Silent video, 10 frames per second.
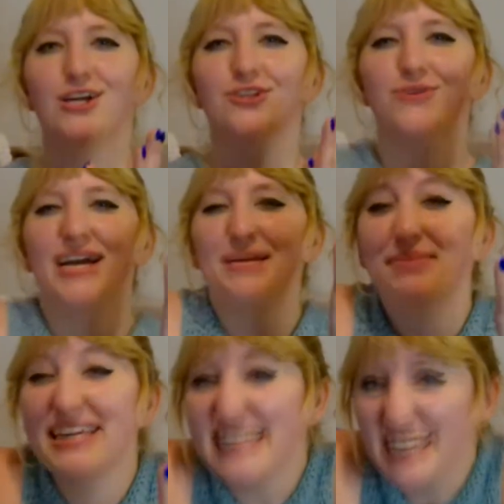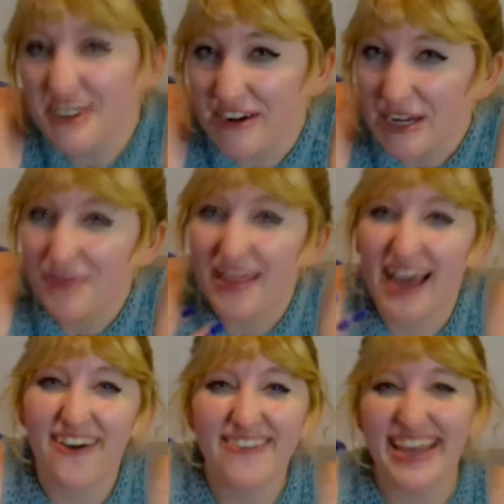Do I completely agree with
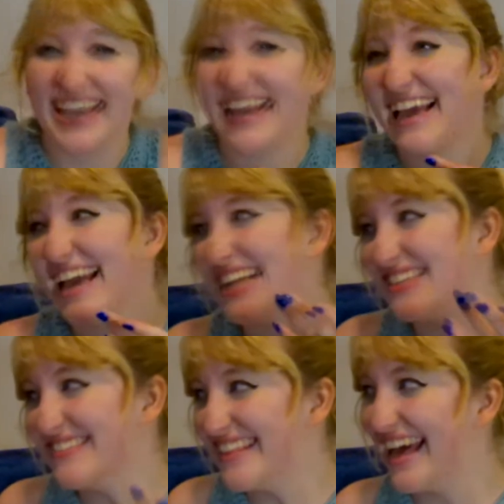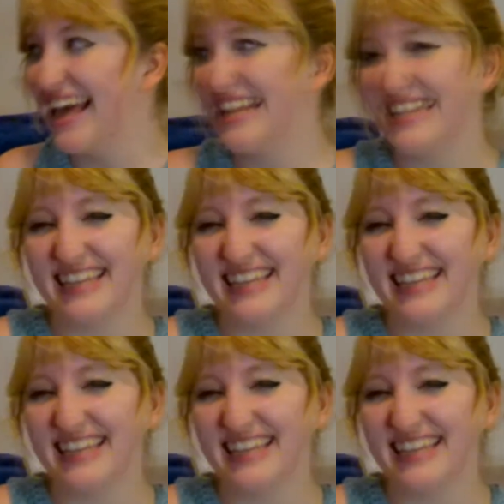how they handled that?